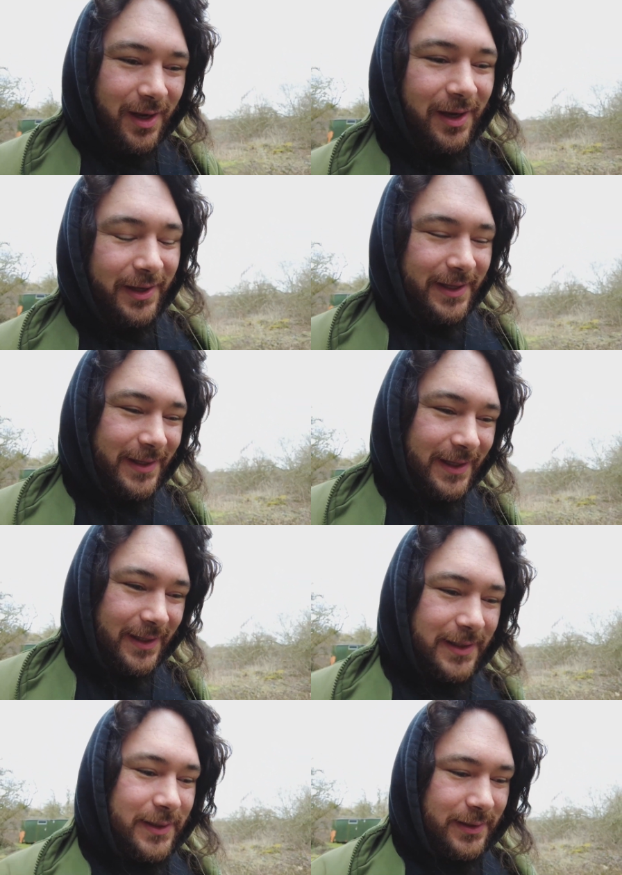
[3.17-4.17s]
I
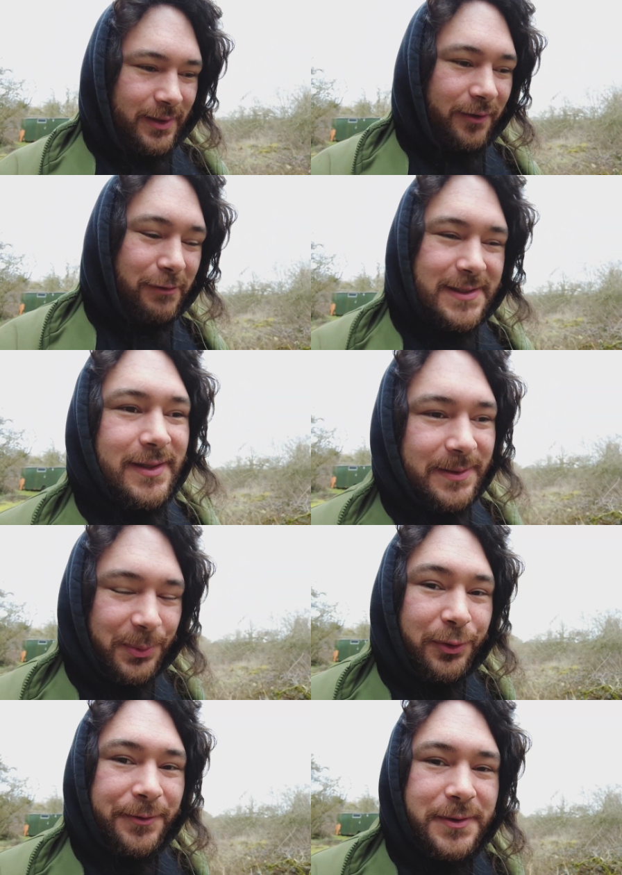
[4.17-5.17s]
uh, have recently
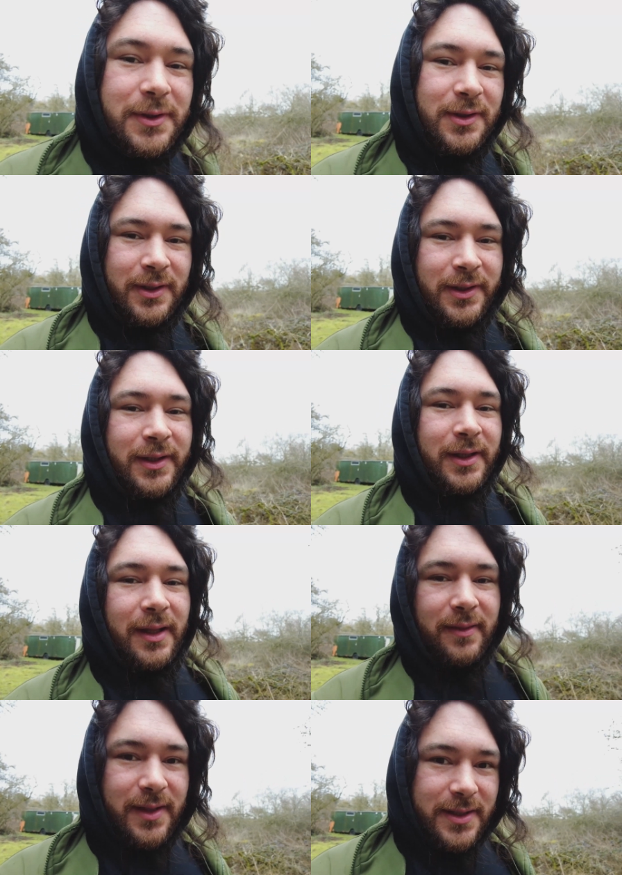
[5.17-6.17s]
bought
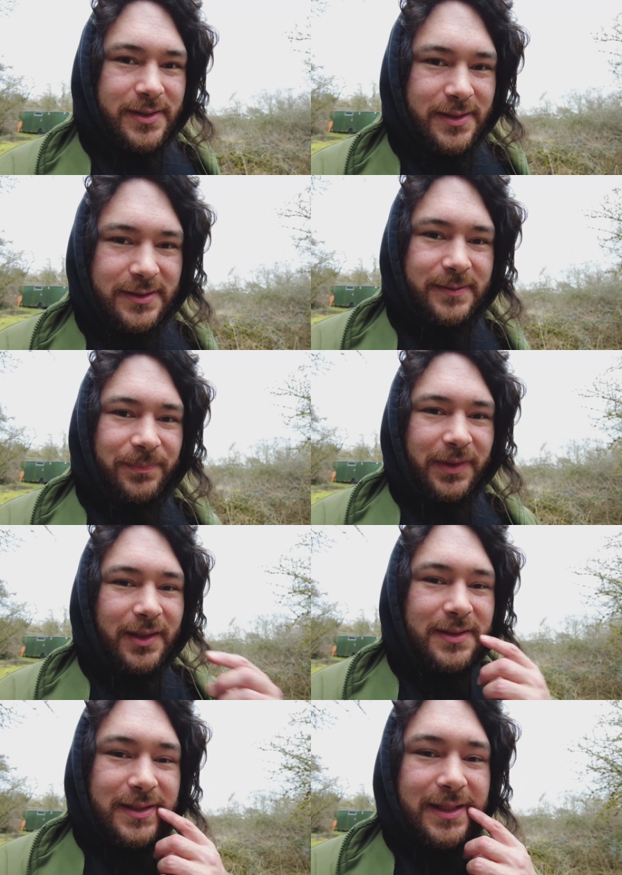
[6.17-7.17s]
this
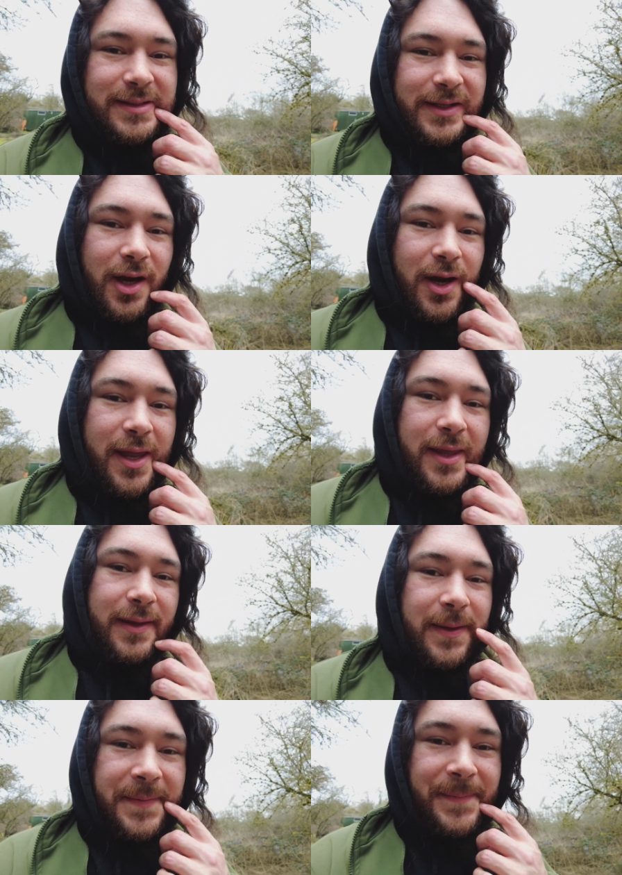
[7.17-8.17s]
DJI
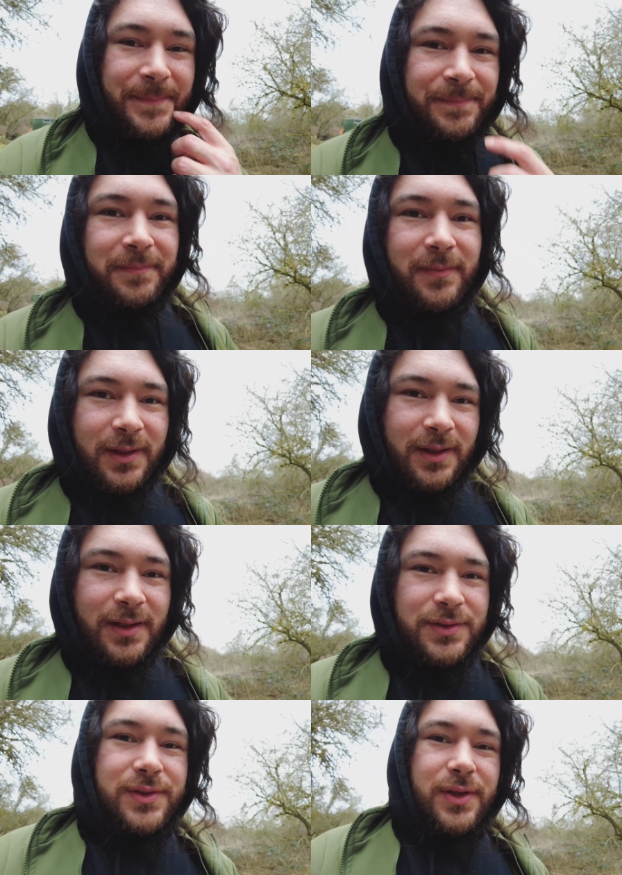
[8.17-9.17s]

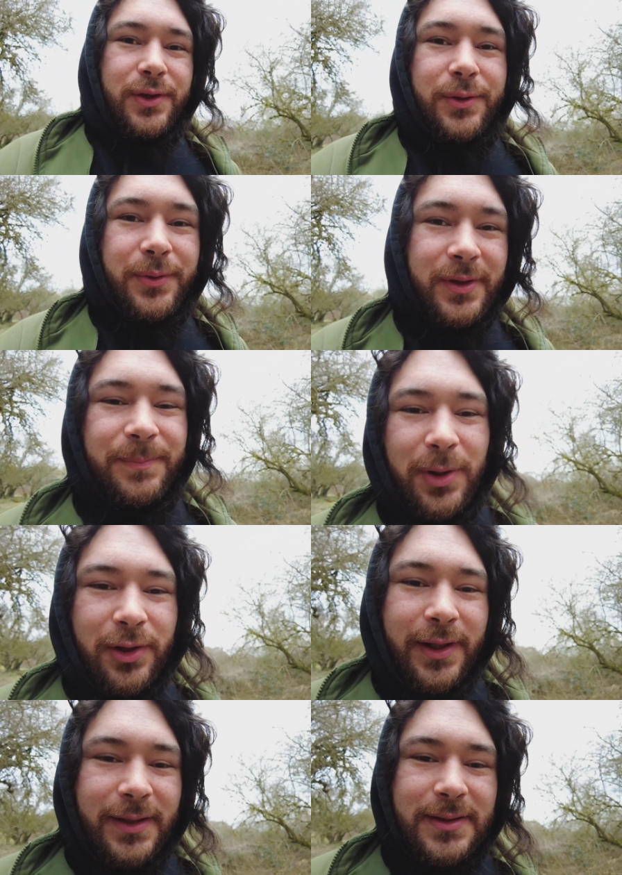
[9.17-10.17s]
2
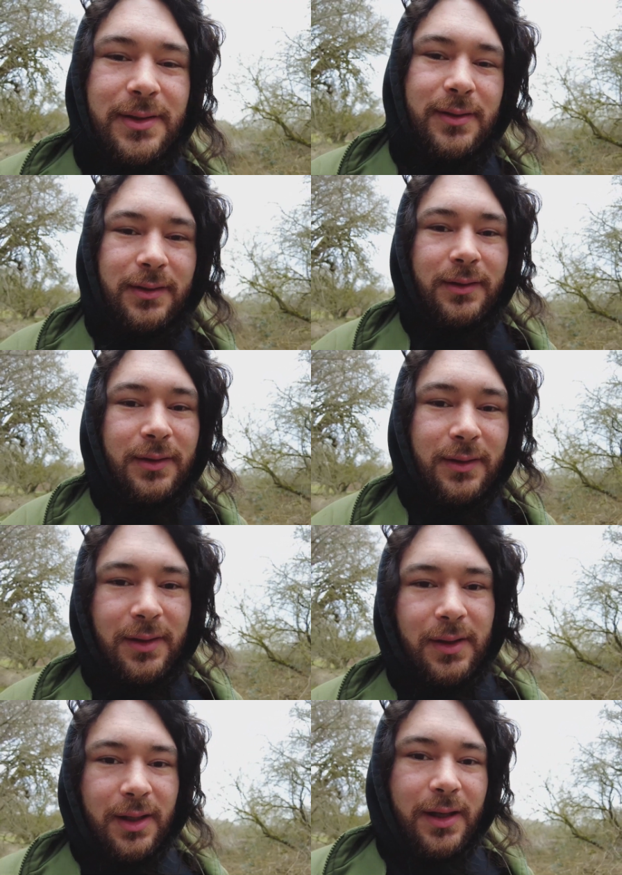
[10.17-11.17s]
Pocket
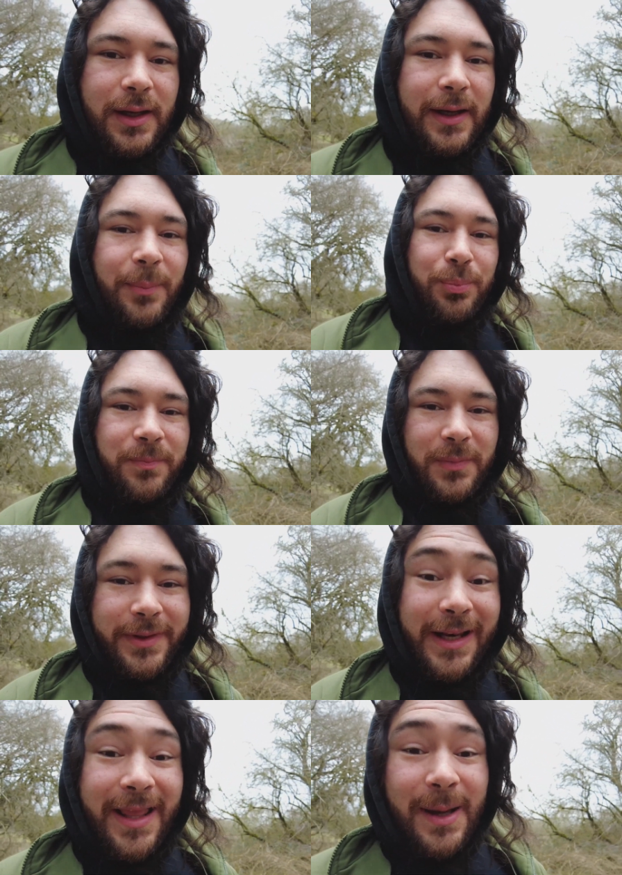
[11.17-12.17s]
um,
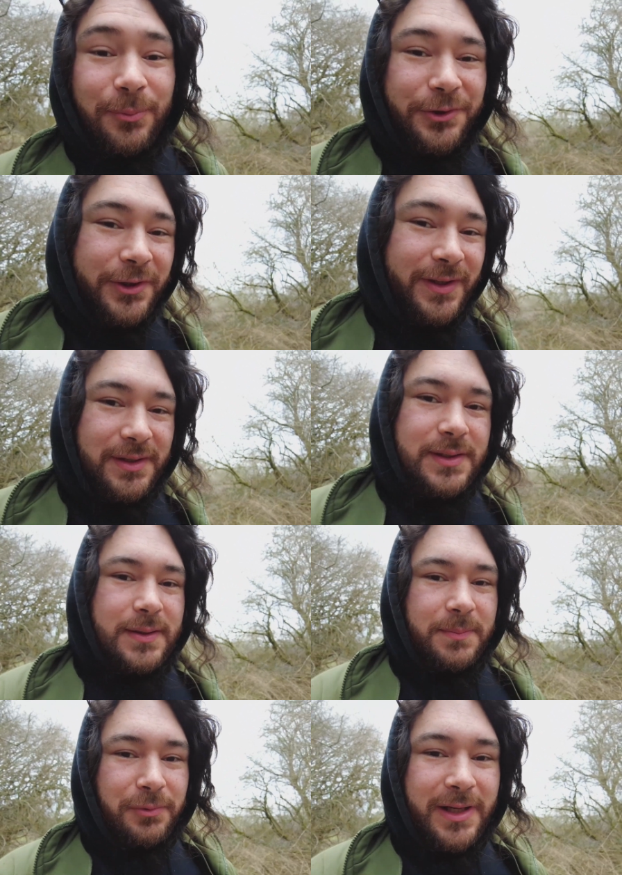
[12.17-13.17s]
little camera.
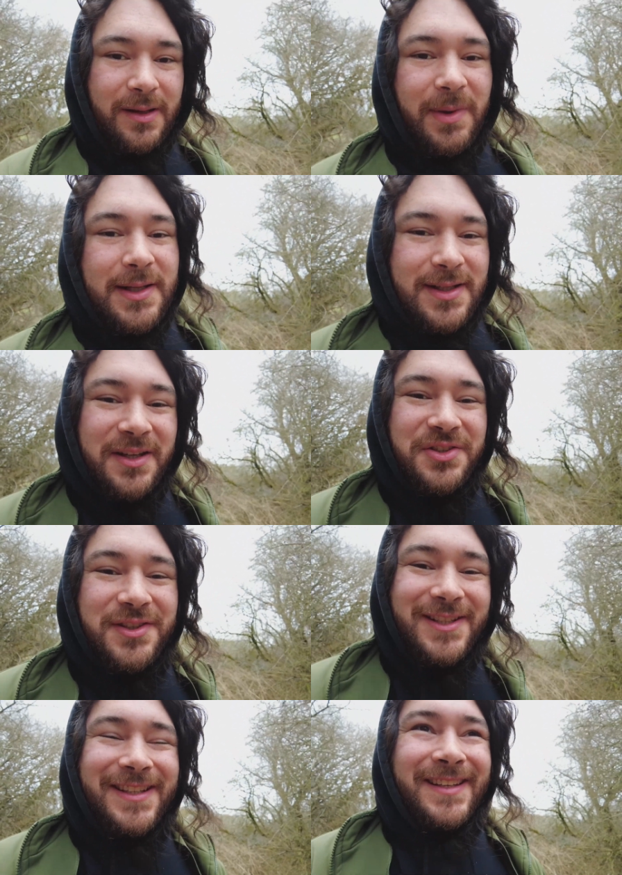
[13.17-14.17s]
It's pretty amazing
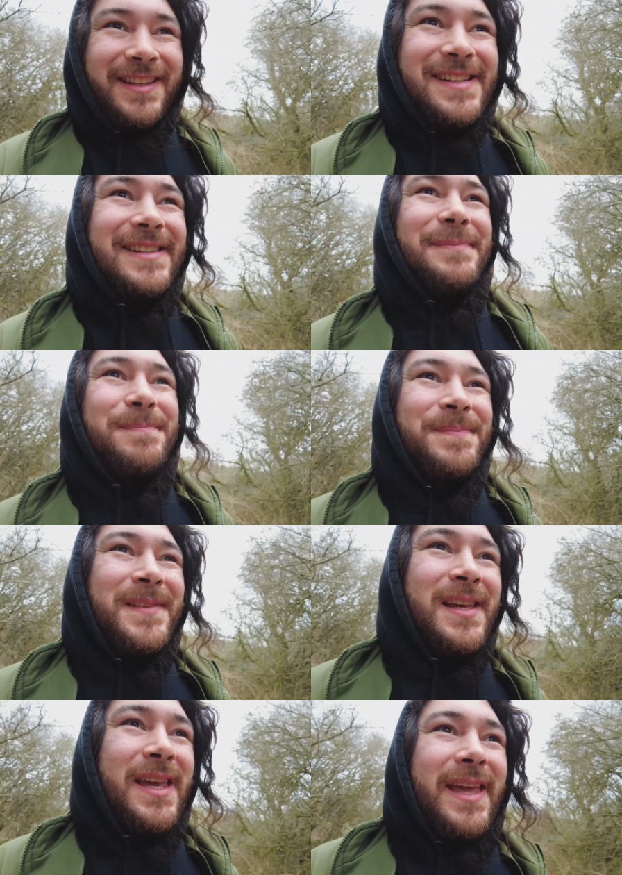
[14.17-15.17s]
actually. Um,
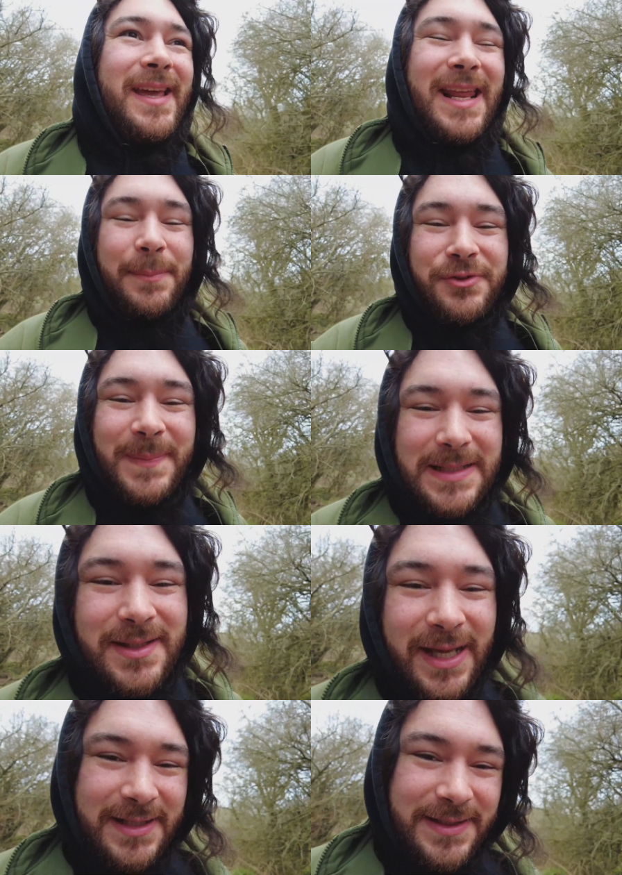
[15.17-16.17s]
it enables me to
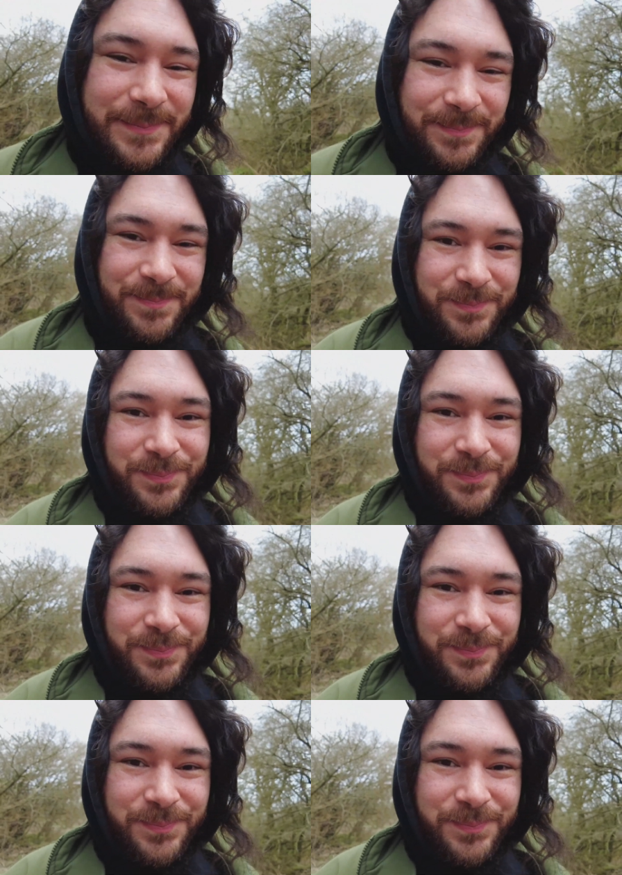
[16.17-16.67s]
take some